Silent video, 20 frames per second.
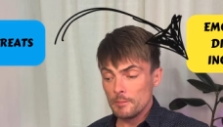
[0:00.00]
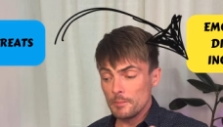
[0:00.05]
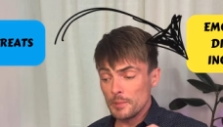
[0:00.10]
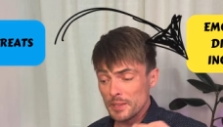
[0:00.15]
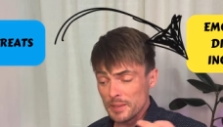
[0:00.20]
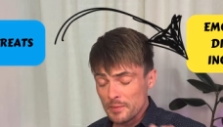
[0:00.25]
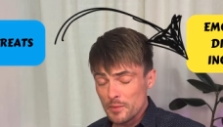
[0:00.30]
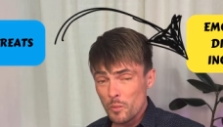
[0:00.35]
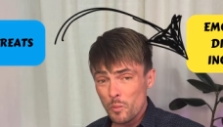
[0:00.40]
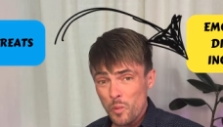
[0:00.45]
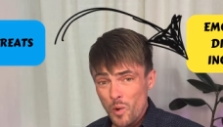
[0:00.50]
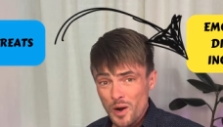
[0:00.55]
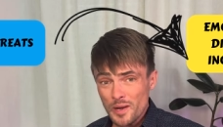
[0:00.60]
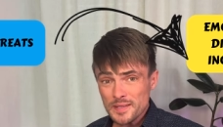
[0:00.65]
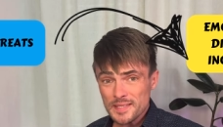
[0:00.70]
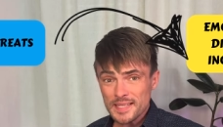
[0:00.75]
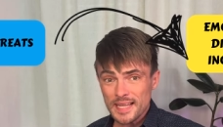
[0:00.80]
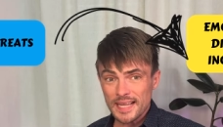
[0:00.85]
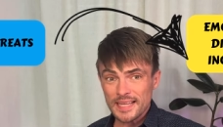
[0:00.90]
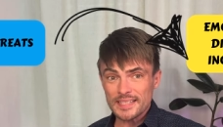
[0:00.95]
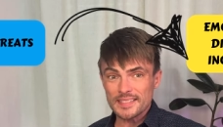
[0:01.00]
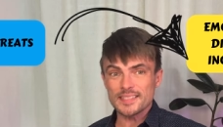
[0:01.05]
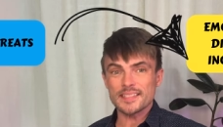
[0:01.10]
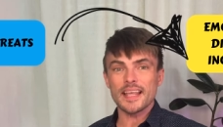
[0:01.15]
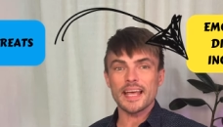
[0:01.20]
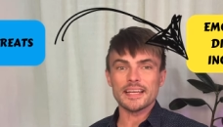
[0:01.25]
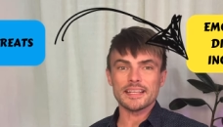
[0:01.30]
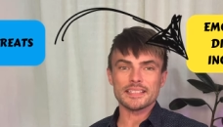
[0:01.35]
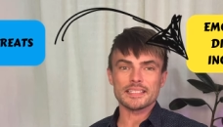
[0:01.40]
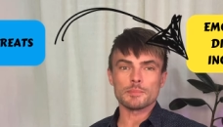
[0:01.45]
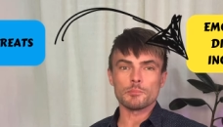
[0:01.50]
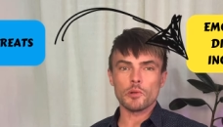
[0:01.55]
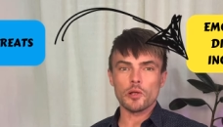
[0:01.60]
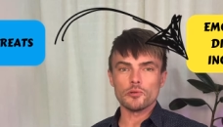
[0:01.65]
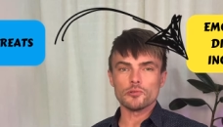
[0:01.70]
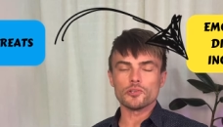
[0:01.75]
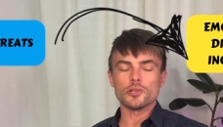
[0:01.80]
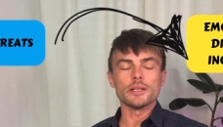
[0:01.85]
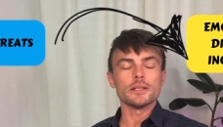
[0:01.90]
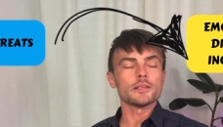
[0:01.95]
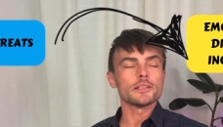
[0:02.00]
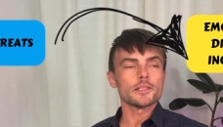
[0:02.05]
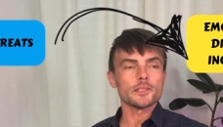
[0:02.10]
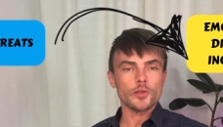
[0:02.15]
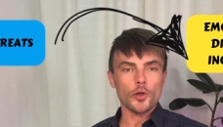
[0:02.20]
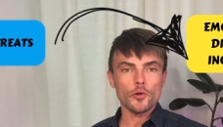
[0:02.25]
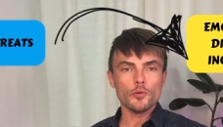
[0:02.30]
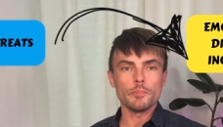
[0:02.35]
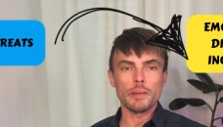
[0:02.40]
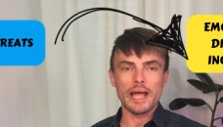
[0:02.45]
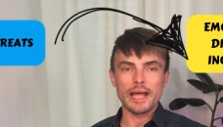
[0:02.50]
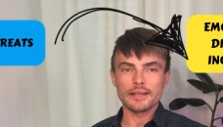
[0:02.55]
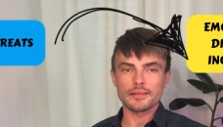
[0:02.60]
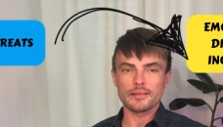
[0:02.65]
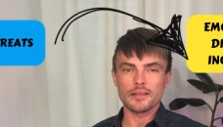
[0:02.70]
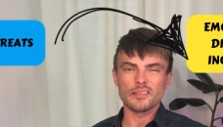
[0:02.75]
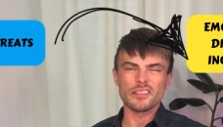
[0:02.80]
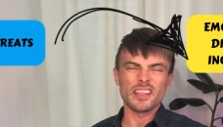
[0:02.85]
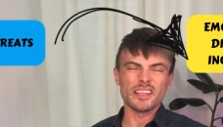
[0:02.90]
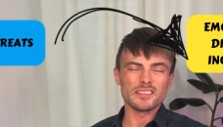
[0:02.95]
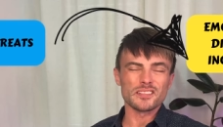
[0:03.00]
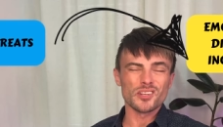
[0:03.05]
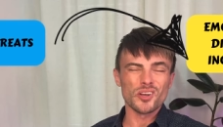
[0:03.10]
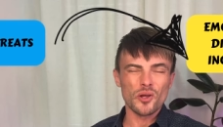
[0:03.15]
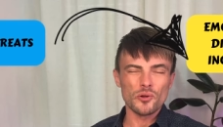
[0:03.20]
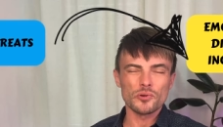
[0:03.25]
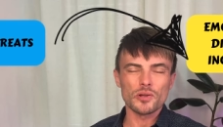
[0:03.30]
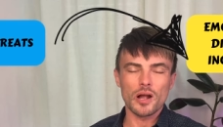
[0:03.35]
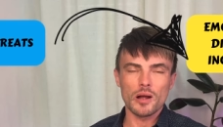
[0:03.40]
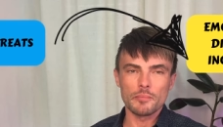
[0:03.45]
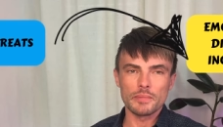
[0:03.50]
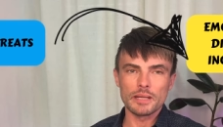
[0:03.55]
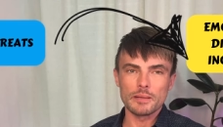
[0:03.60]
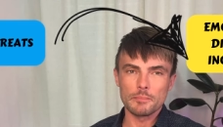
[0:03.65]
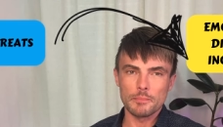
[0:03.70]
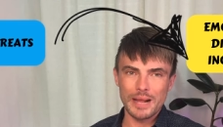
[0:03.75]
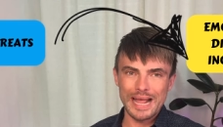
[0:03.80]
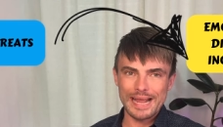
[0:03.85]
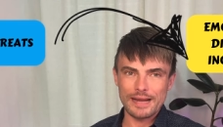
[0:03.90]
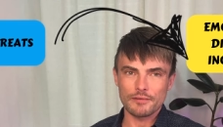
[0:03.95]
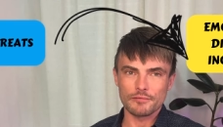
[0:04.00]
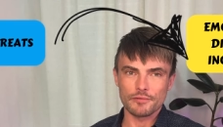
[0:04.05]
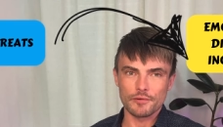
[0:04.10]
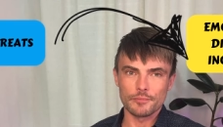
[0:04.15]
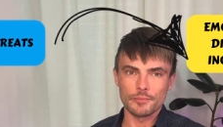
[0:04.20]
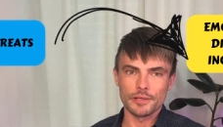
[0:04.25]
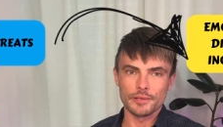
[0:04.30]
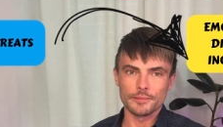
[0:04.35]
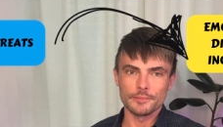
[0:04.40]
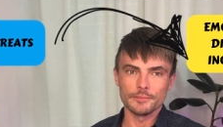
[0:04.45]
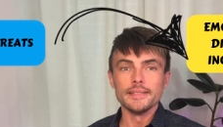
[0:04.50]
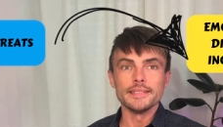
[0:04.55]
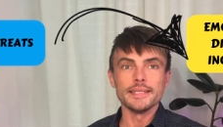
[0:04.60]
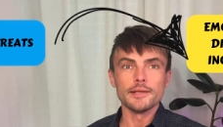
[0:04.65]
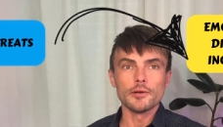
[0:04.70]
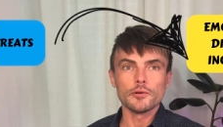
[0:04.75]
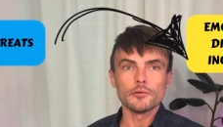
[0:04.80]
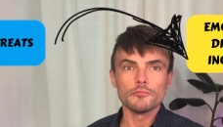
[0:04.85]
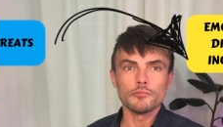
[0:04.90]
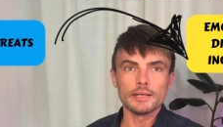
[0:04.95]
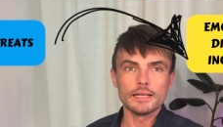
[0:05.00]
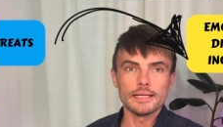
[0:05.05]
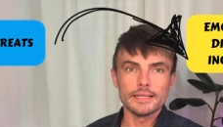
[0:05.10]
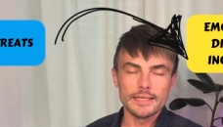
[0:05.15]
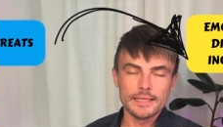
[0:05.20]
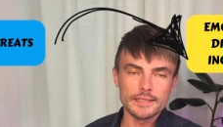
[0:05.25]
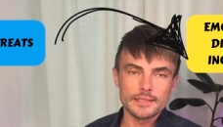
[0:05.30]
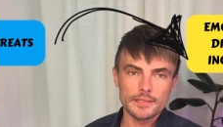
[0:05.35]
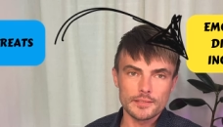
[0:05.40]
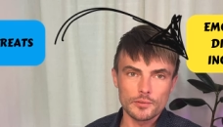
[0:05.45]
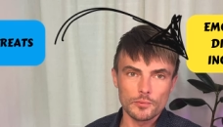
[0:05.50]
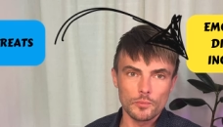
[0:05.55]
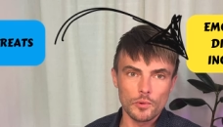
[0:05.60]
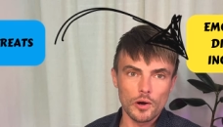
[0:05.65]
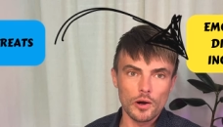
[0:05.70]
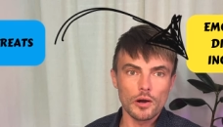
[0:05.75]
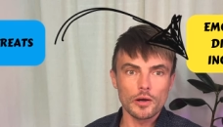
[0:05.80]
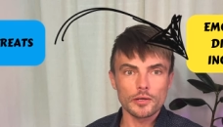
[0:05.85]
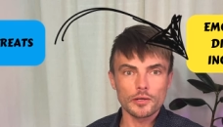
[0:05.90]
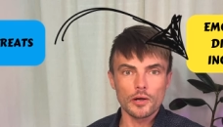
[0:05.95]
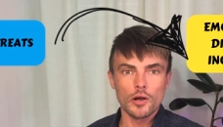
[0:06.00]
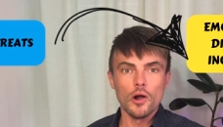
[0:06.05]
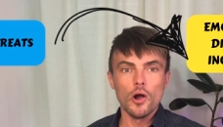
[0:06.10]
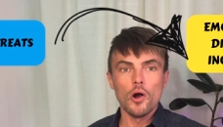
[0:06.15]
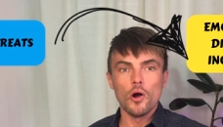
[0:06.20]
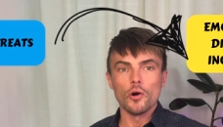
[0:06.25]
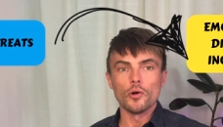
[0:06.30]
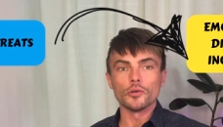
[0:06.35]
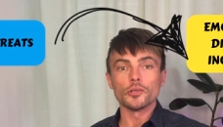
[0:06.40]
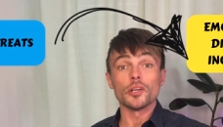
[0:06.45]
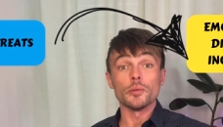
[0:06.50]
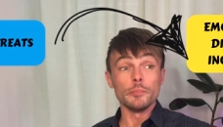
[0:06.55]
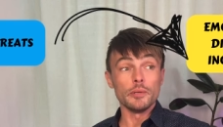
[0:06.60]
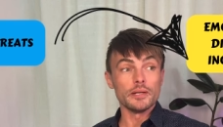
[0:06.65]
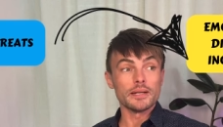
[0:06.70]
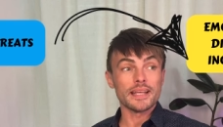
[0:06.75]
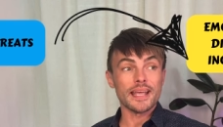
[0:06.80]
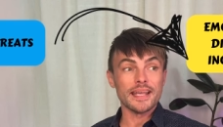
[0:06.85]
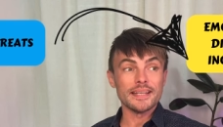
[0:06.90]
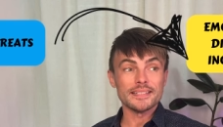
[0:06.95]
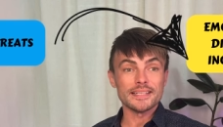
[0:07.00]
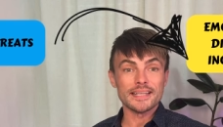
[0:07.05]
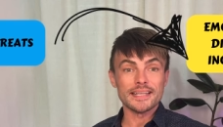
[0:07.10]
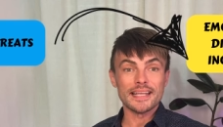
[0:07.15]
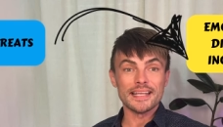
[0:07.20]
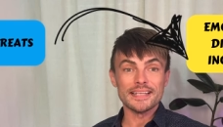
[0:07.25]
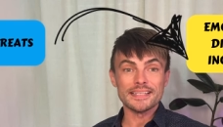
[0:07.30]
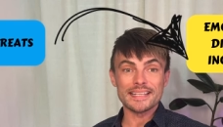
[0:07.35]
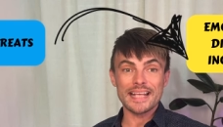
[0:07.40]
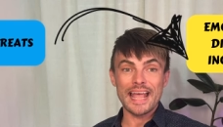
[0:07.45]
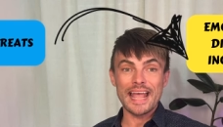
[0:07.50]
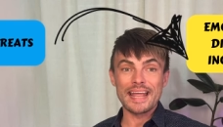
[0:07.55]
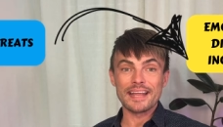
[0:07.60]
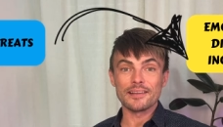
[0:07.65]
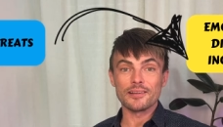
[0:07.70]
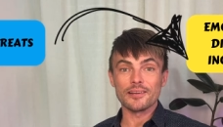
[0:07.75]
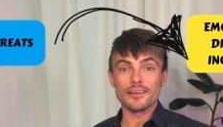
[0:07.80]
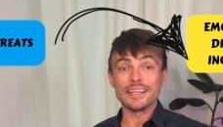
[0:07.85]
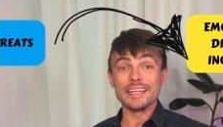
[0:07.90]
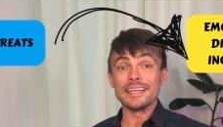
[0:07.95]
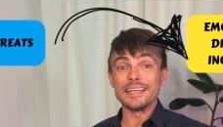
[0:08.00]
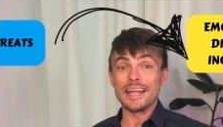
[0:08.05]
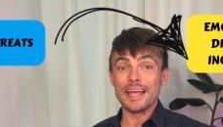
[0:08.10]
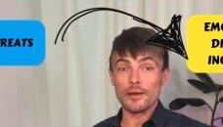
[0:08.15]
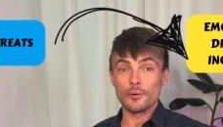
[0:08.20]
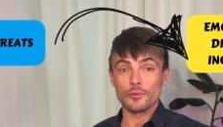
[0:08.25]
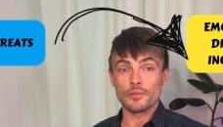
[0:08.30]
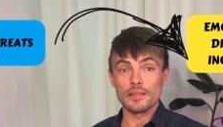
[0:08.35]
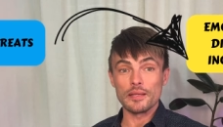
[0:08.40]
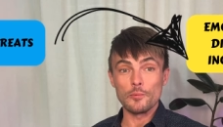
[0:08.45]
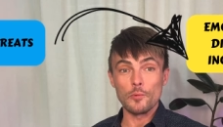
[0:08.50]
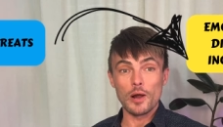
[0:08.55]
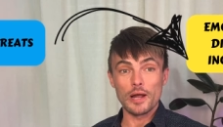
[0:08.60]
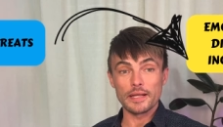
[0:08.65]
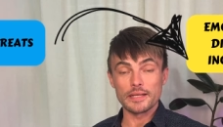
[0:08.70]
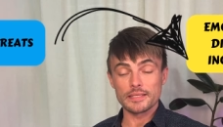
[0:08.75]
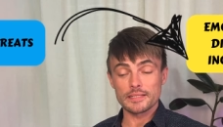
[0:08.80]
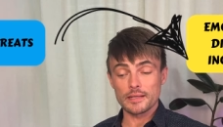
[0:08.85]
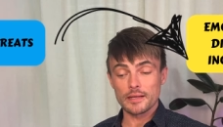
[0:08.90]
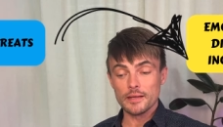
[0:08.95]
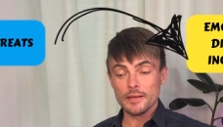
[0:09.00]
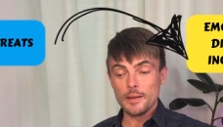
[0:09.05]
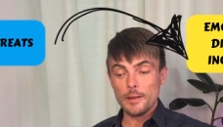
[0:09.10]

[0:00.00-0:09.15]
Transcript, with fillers: But in the worst case, that explosion is so bad that there's no coming back from it. Dion really needs to work on communicating his anger in healthy ways,